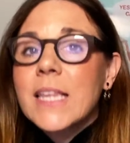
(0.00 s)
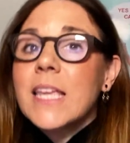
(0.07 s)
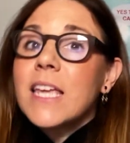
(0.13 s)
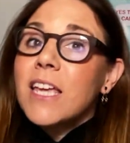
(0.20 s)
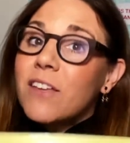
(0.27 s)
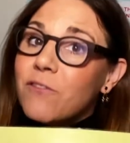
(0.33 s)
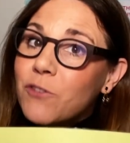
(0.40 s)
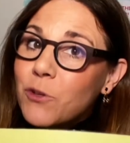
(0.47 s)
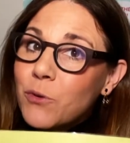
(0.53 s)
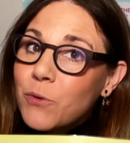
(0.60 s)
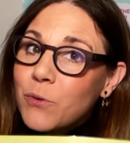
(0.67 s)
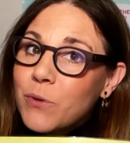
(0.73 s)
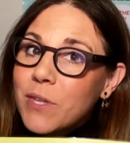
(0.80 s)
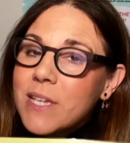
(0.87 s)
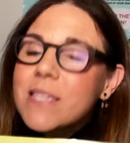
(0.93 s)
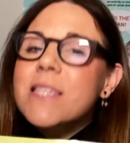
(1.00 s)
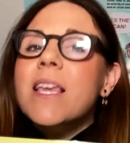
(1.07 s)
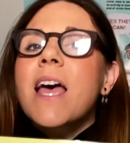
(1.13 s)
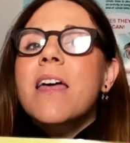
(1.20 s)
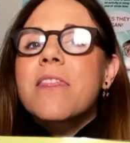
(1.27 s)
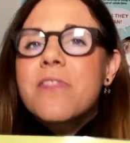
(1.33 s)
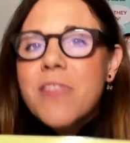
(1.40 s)
If you do this,
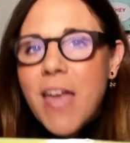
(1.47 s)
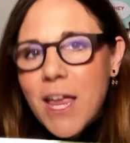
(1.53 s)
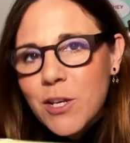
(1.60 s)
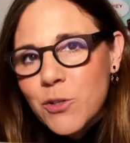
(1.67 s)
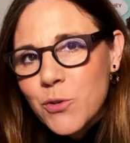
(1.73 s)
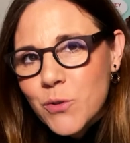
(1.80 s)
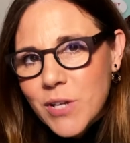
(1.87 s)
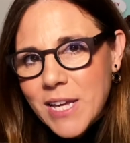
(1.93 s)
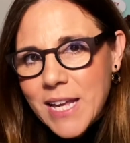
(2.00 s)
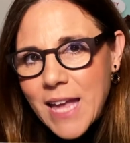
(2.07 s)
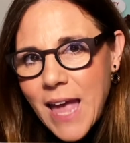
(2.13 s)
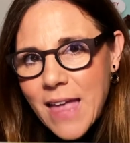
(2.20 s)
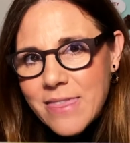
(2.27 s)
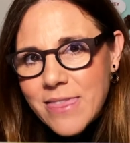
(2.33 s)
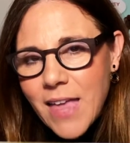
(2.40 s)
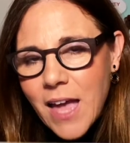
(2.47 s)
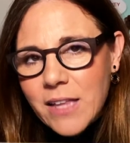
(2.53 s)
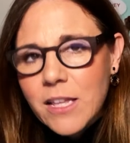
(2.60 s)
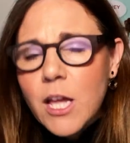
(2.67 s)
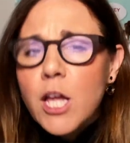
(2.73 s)
then you can get that.